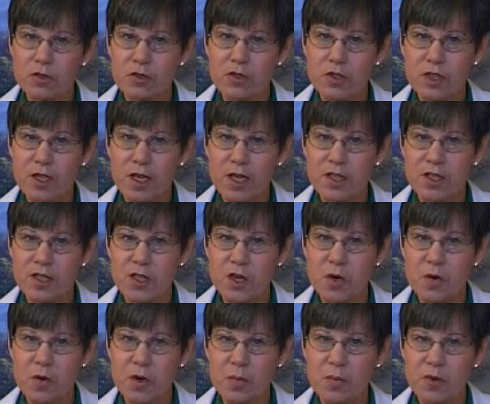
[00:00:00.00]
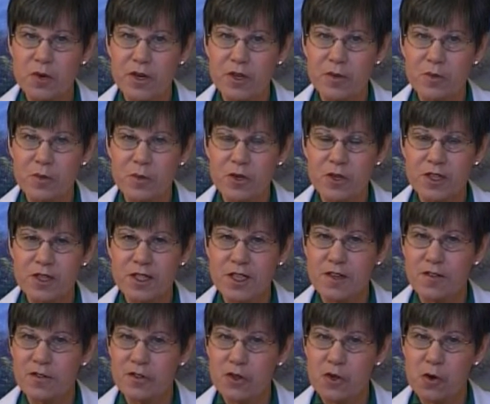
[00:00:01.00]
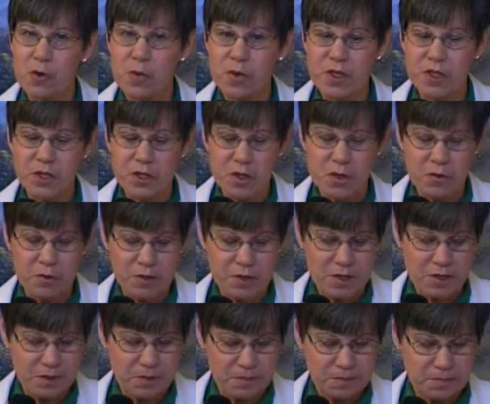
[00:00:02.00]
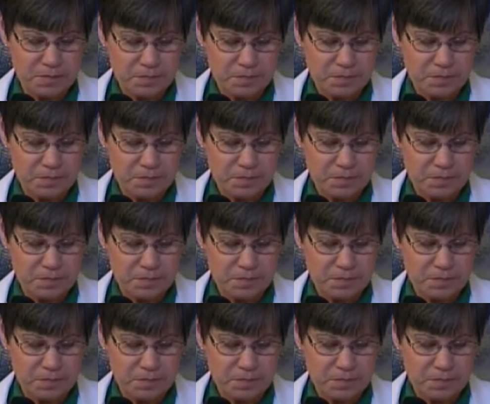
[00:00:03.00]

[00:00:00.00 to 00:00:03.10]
understands how our brain works, even though we don't.